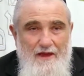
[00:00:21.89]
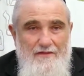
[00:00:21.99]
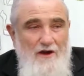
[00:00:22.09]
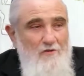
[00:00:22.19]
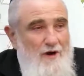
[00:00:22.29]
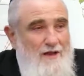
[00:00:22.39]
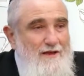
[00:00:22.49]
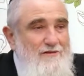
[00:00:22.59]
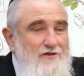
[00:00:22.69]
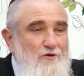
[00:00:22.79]
There are
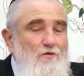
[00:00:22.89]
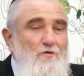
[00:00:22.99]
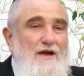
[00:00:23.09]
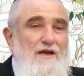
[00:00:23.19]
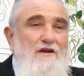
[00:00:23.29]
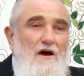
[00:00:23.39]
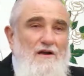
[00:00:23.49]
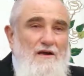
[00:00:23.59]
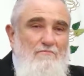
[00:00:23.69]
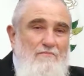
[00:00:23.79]
really two
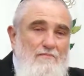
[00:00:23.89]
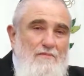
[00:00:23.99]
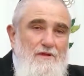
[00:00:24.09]
inyanim,